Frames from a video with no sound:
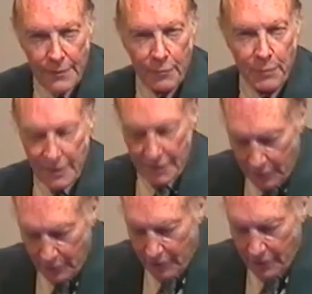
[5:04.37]
of
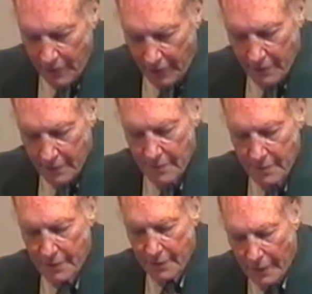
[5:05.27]
political correctness
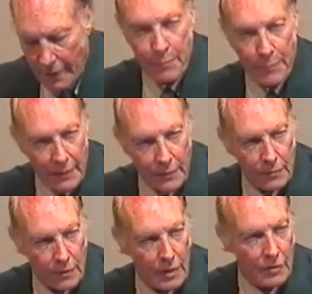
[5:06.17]
that daily
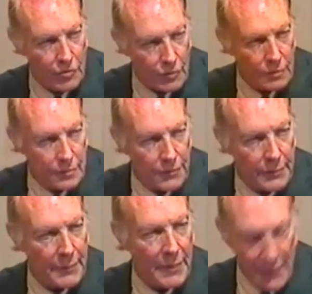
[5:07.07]
pound on our shores
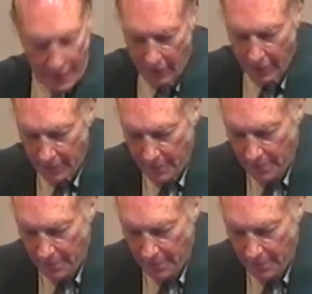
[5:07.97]
from America.